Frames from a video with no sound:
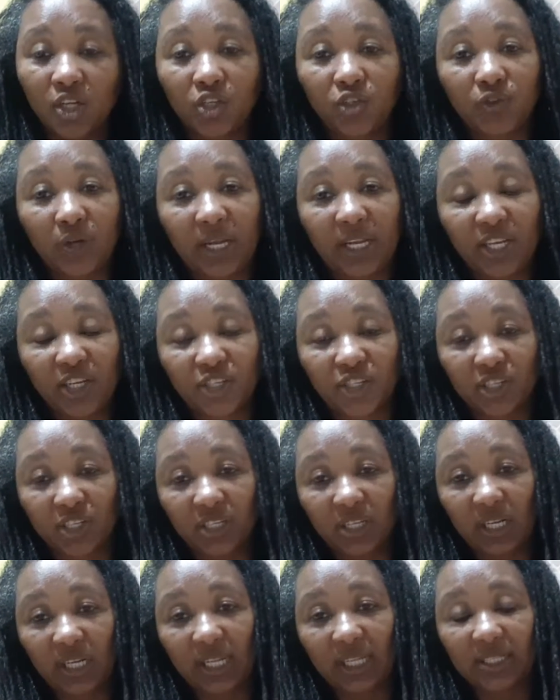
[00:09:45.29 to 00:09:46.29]

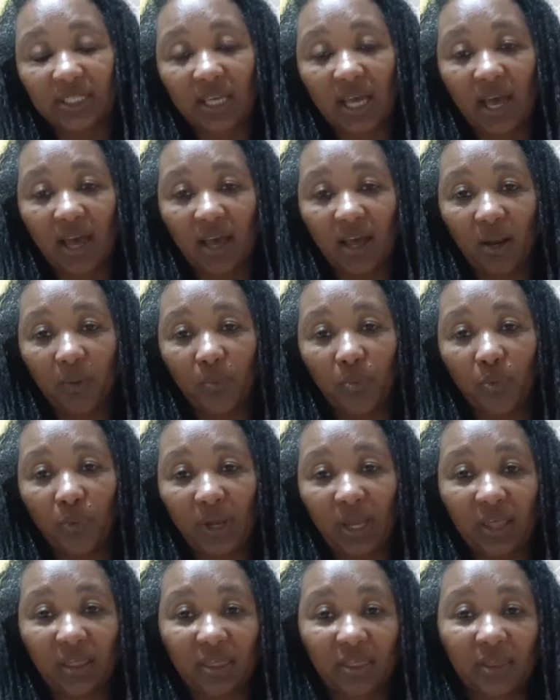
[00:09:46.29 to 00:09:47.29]
traditionally to help
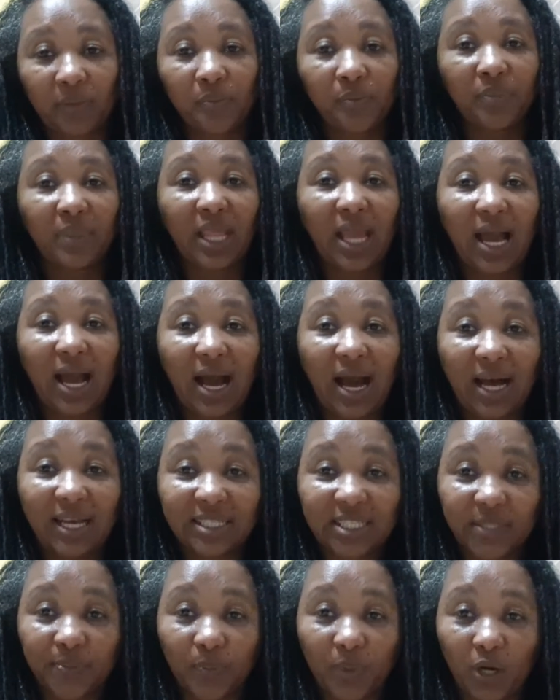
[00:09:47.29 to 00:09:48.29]
with
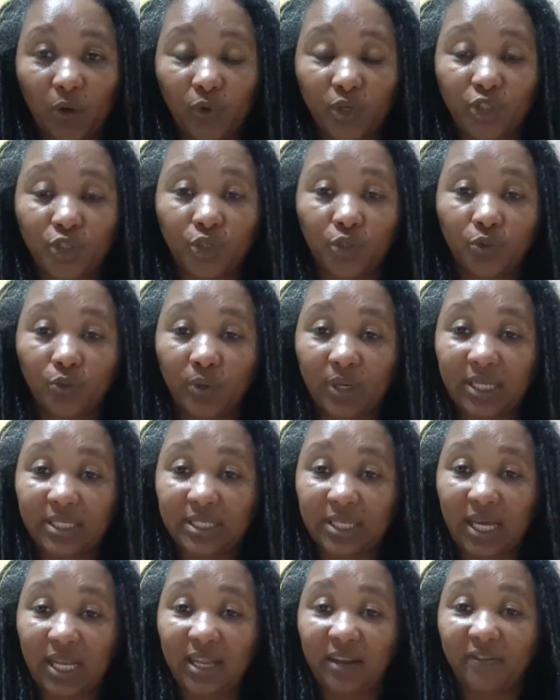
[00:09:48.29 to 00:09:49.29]
asthma, which you know is
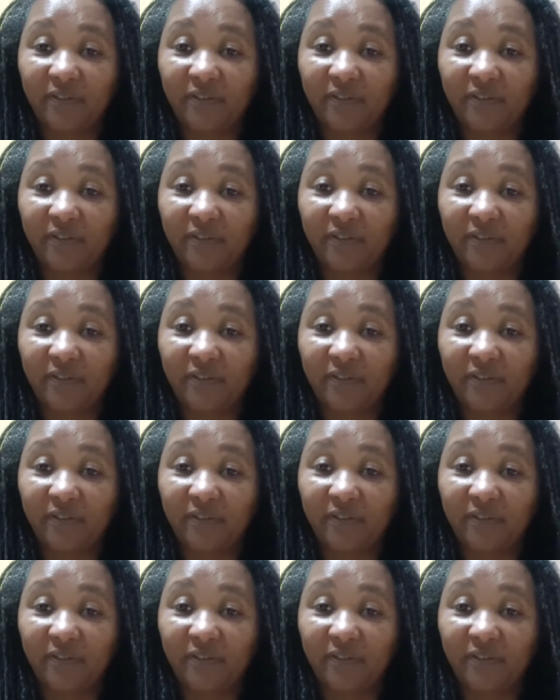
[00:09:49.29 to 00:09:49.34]
an